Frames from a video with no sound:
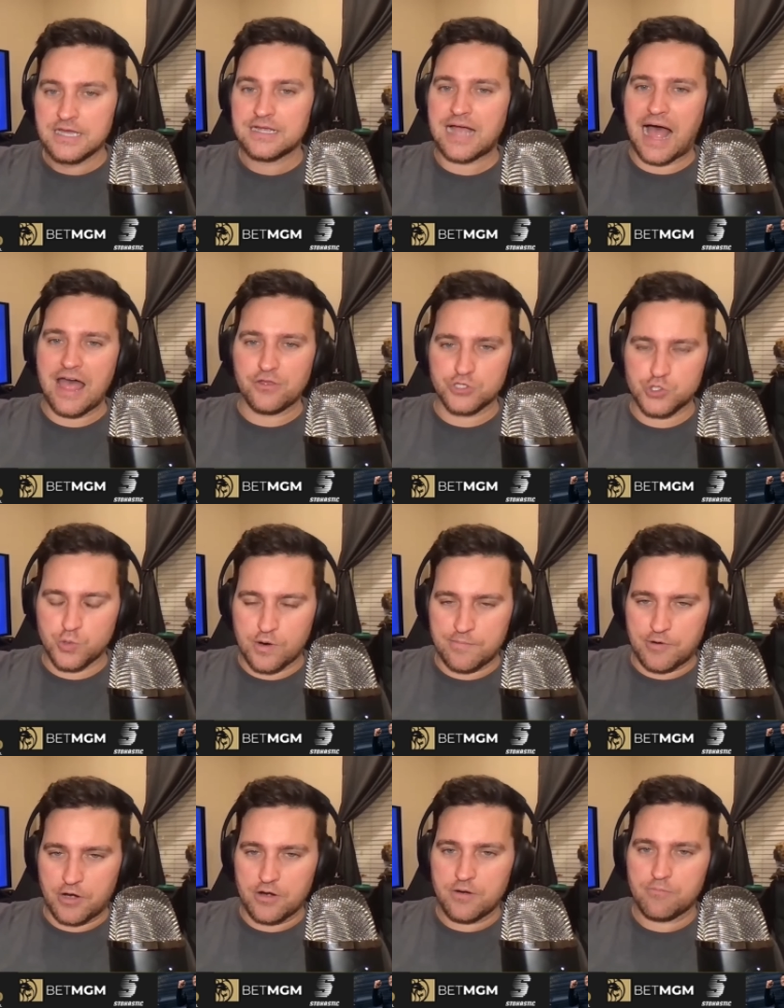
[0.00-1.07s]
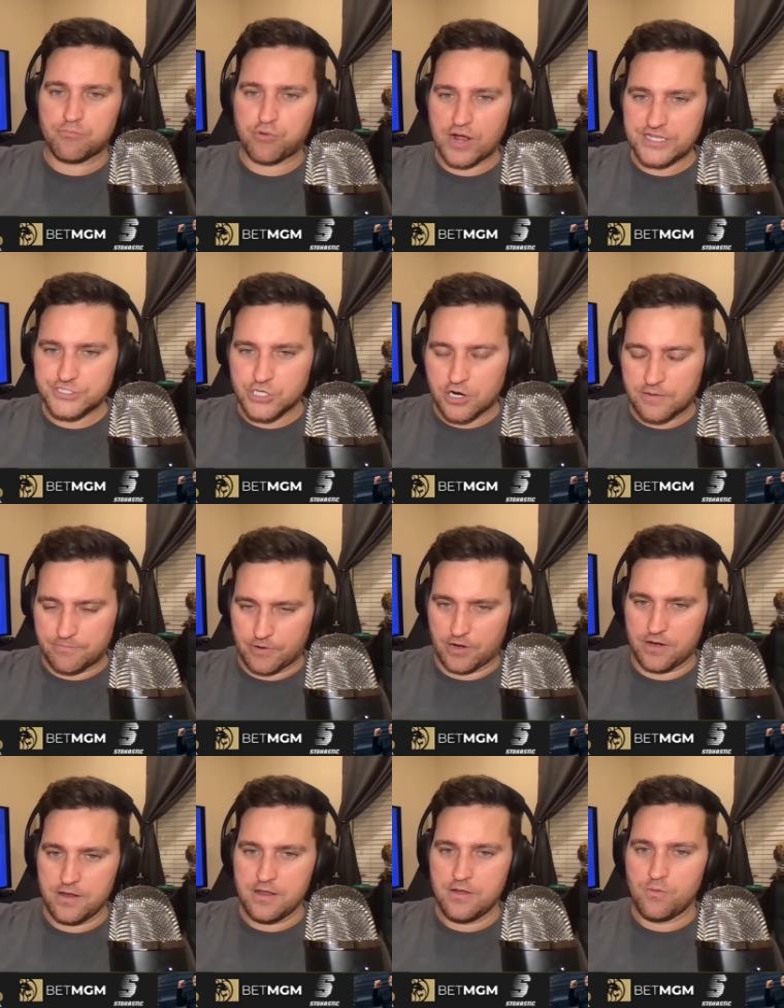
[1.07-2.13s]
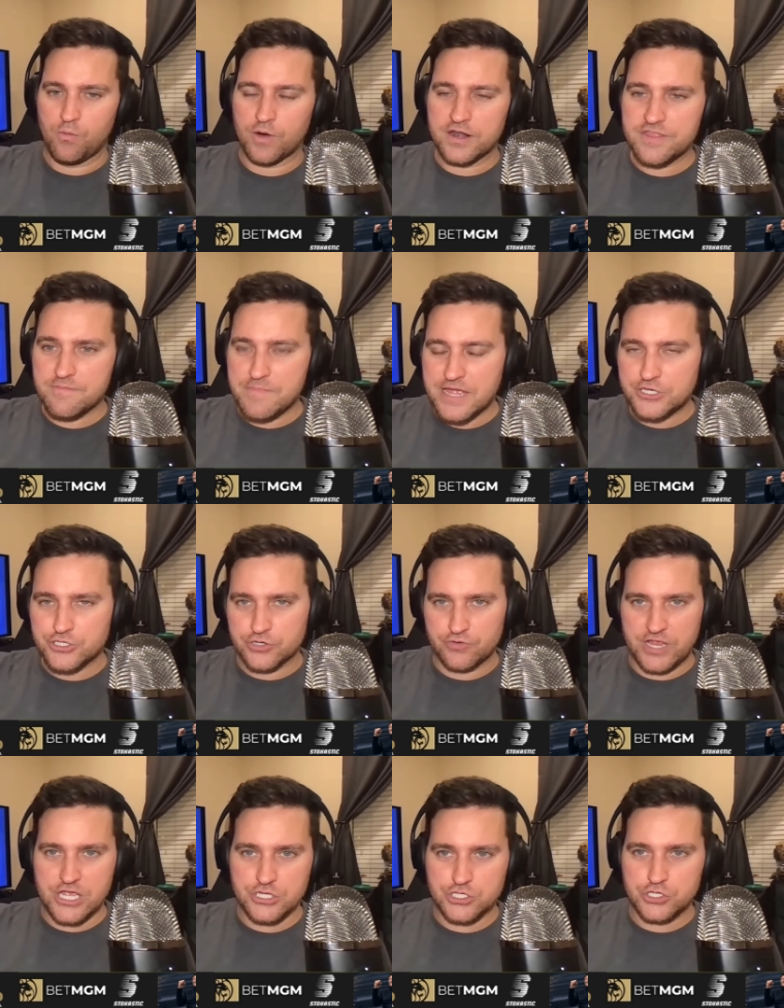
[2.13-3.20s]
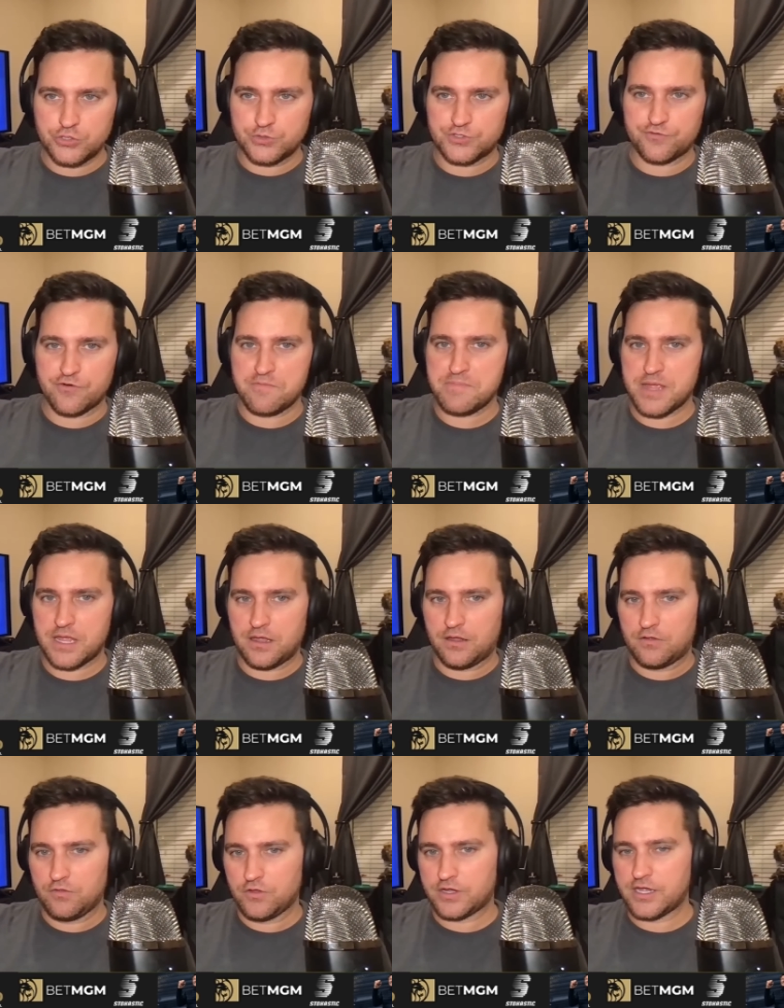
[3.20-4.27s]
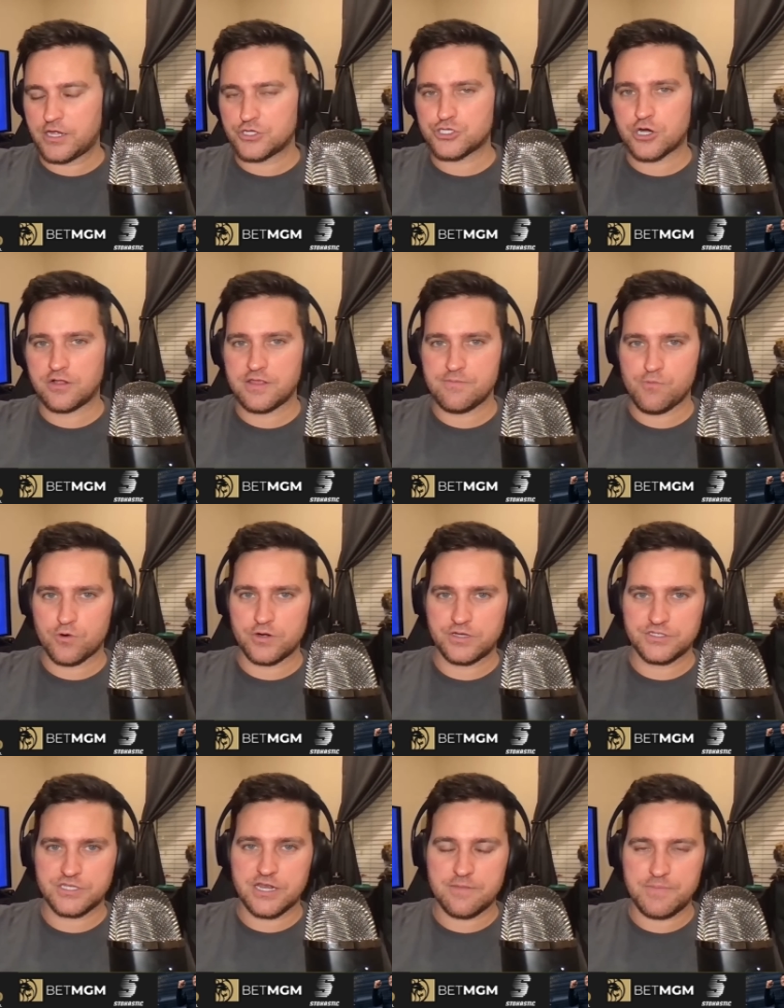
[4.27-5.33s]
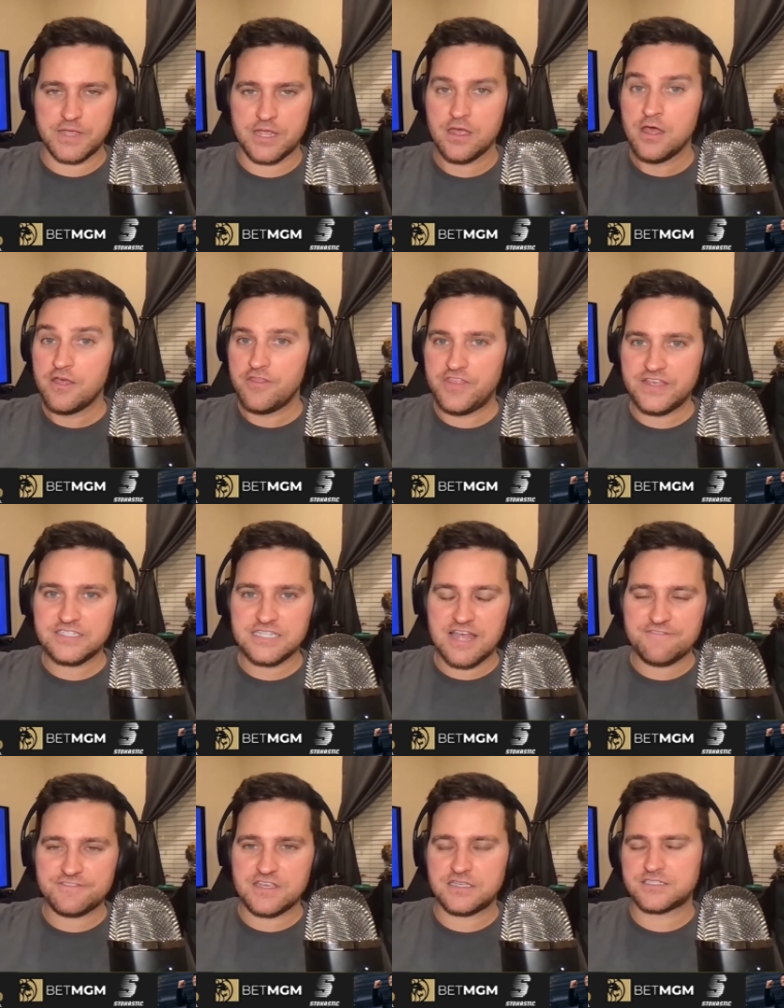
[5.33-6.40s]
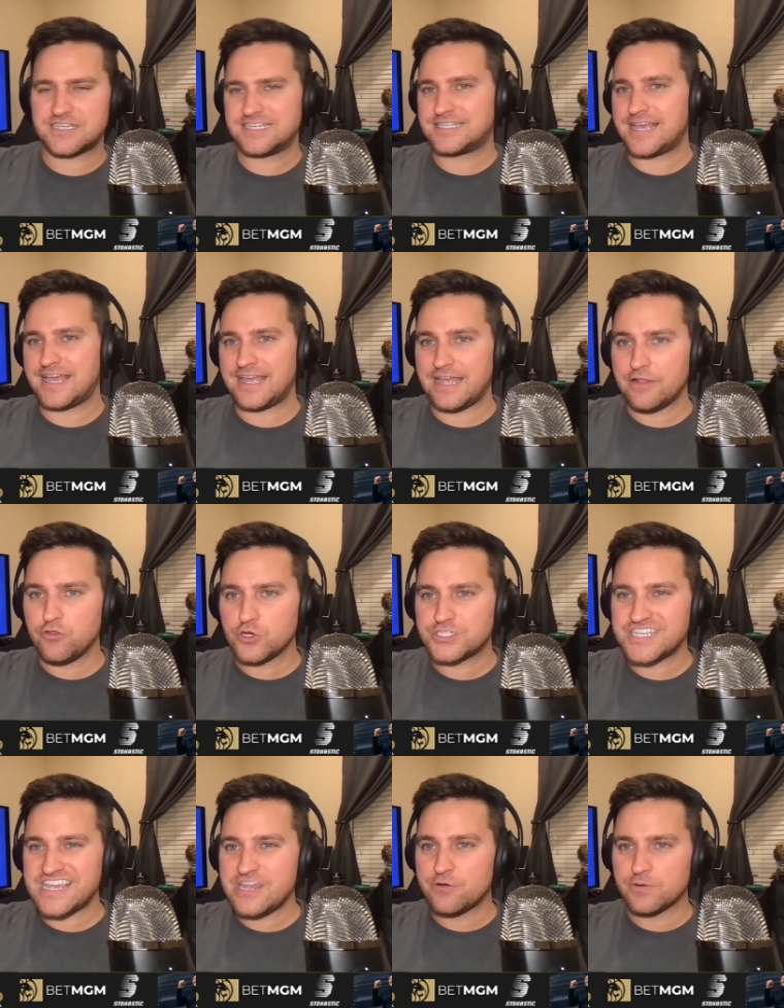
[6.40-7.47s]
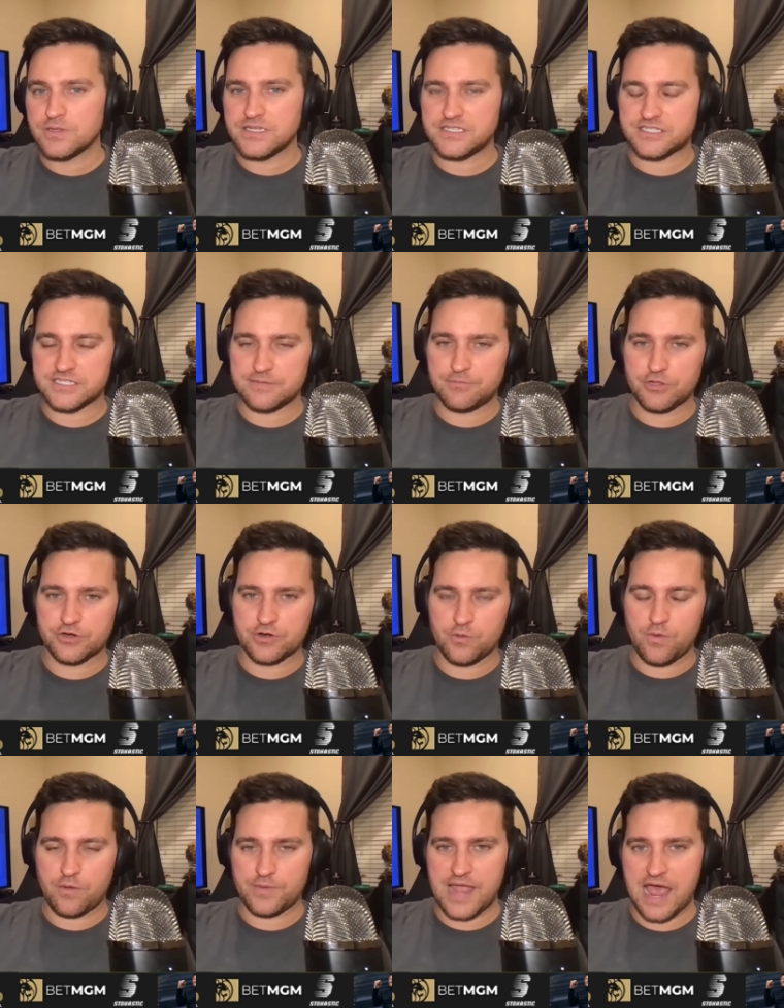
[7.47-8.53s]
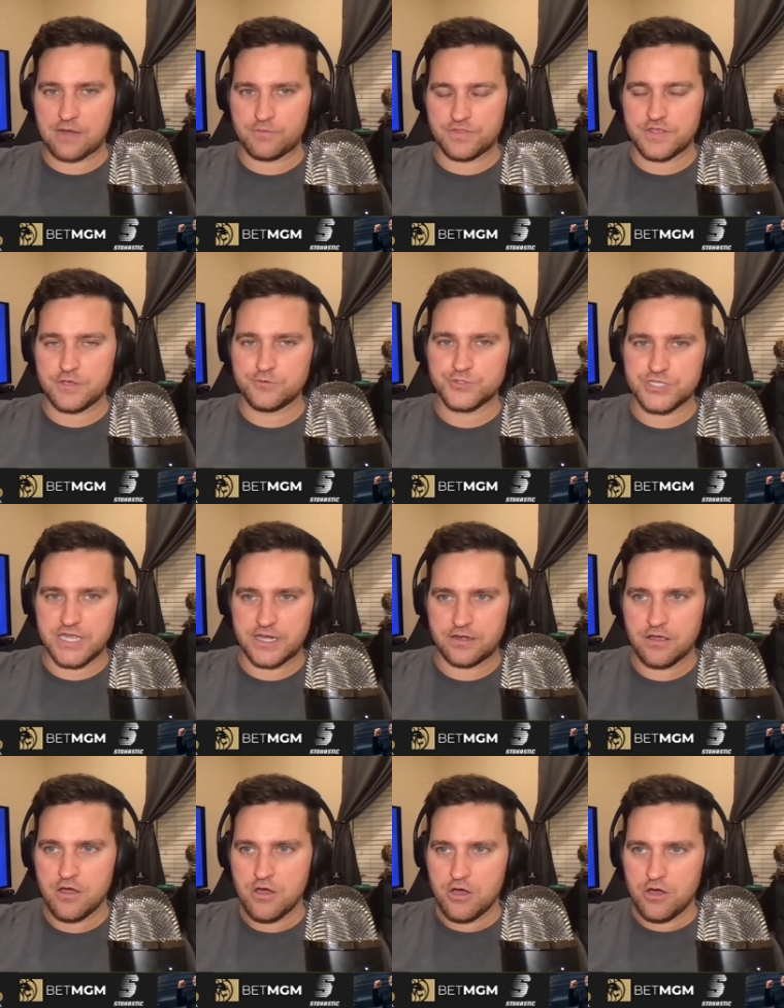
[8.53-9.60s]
Kyle Schwarber, Bryce Harper, one of the major issues for me looking at Charlie Morton is going to be these lefties. it, looks eerily similar to what we had with Houston